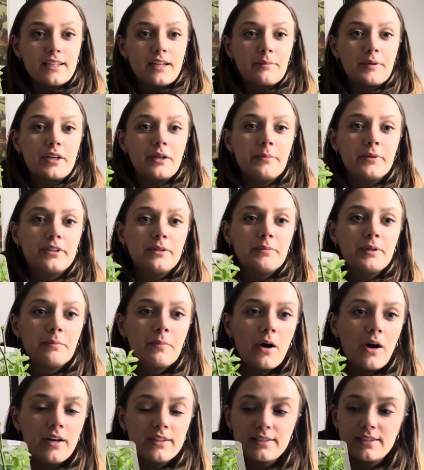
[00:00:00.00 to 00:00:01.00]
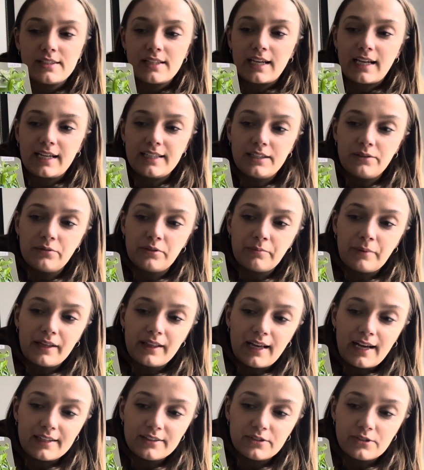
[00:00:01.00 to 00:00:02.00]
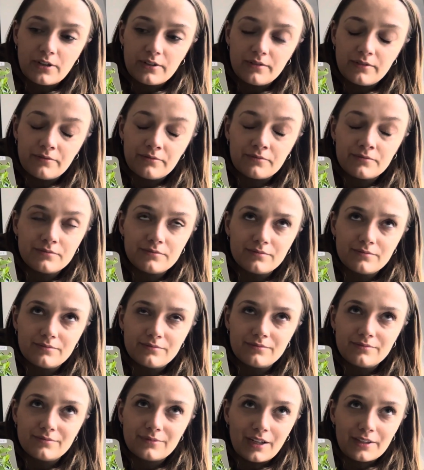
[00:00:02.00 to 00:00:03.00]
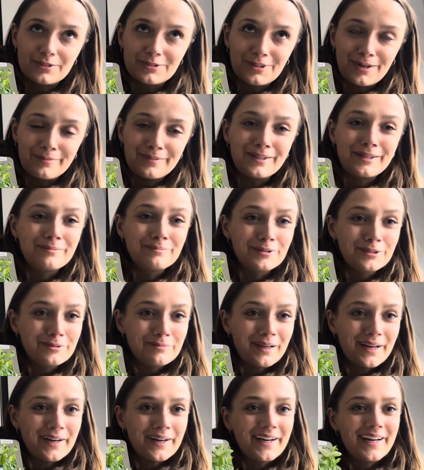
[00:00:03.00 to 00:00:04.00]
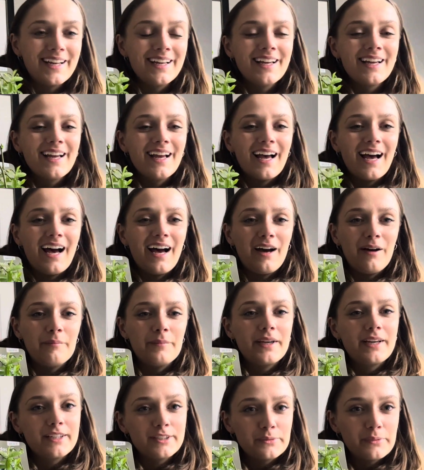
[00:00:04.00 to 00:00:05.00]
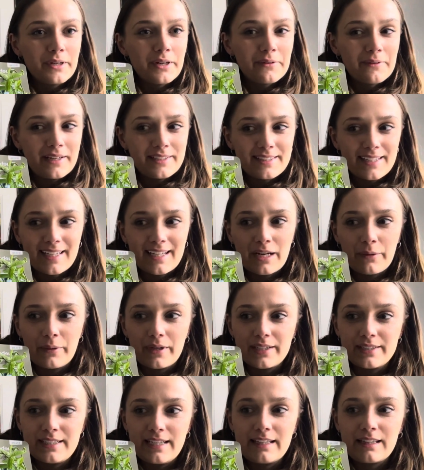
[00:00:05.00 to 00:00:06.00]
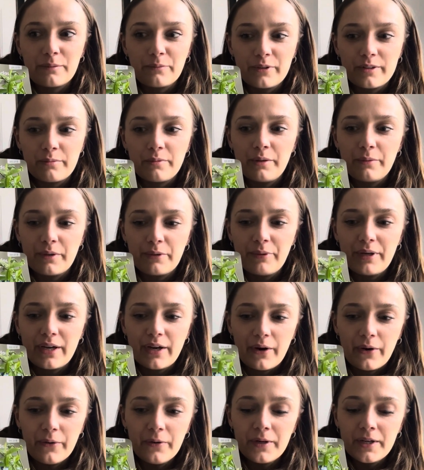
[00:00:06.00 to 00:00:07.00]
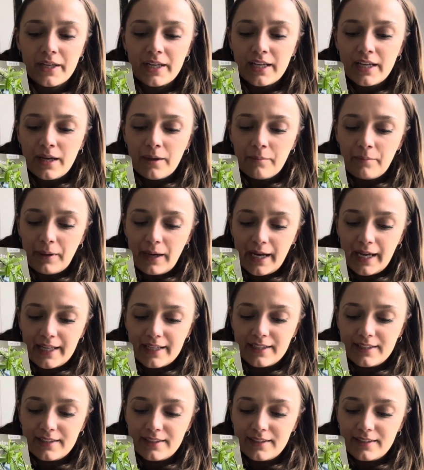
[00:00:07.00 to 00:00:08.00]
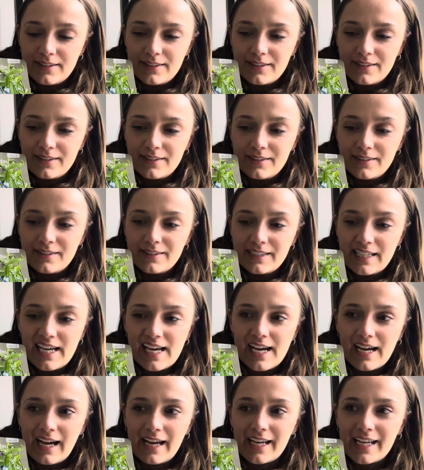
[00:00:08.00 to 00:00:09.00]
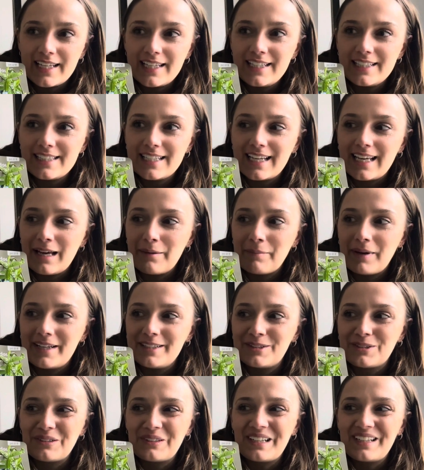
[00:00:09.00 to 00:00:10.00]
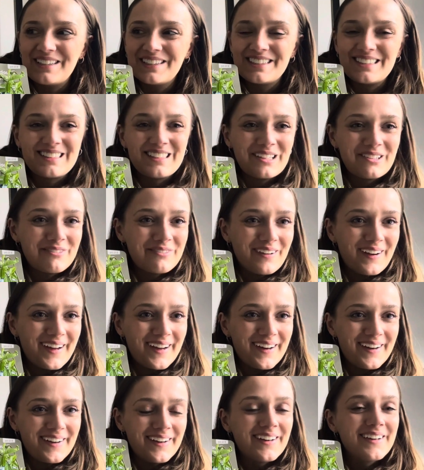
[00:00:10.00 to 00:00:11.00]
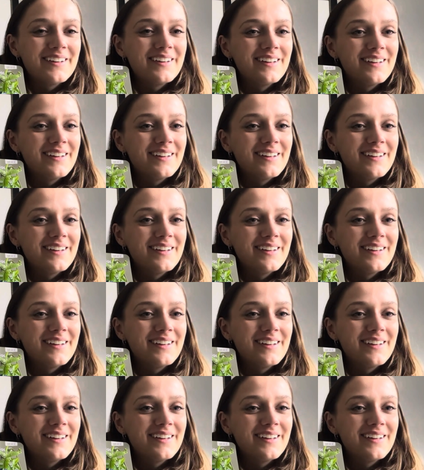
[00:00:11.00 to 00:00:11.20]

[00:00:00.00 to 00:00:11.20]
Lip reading: I'm gonna put them in pots like I did with my last blueberry, because we are renting and I wanna take them with me when we go. But yeah, I need to get my soil acidifier